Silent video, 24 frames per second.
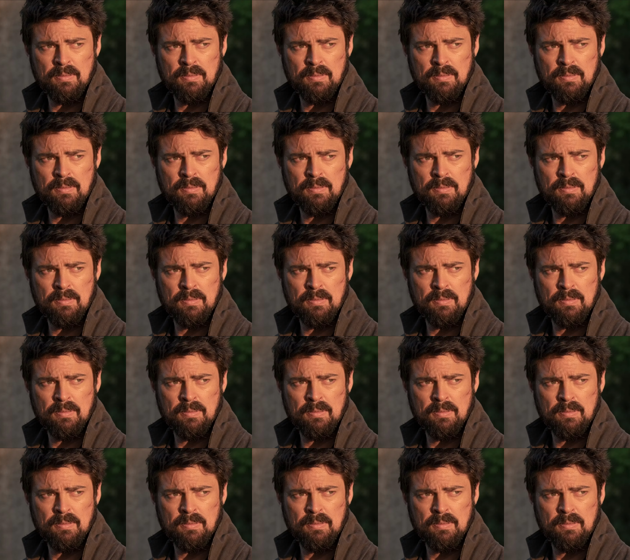
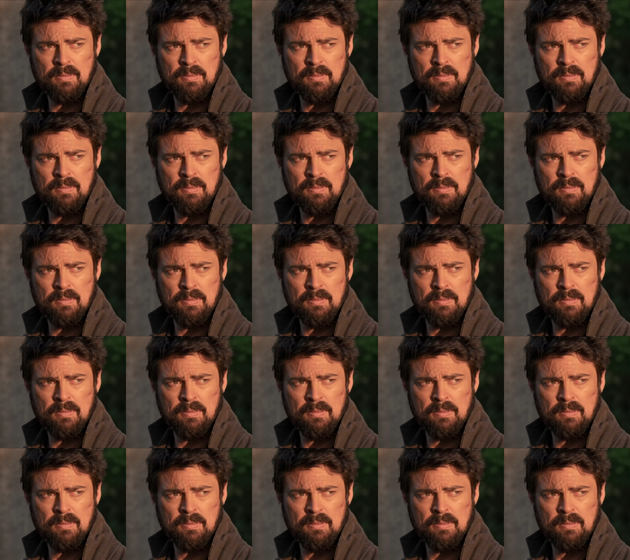
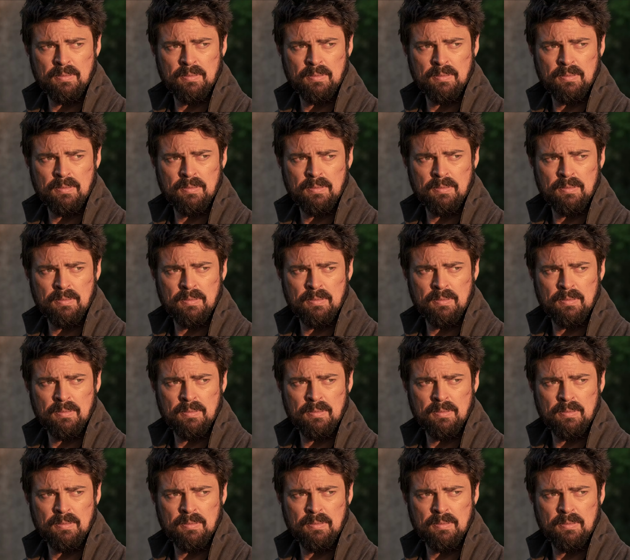
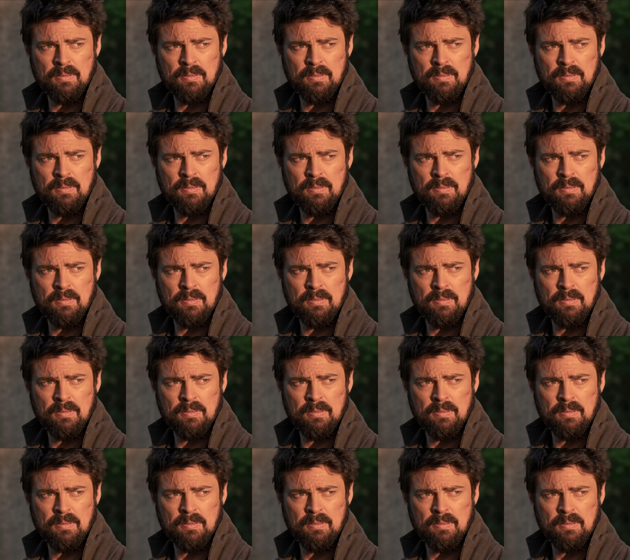
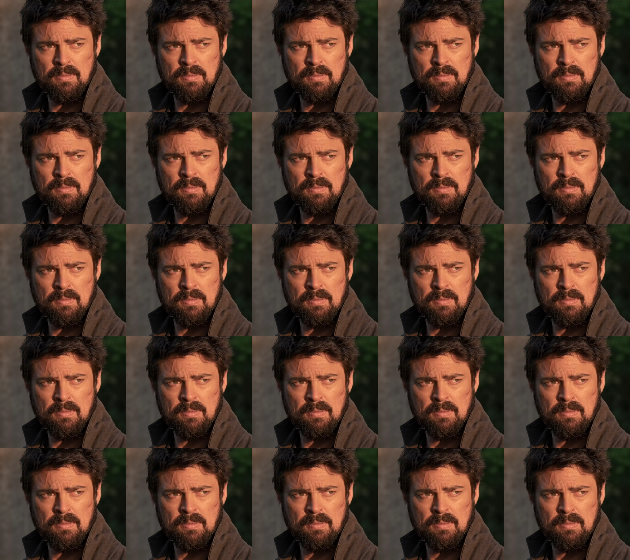This is a still picture; no speech is visible.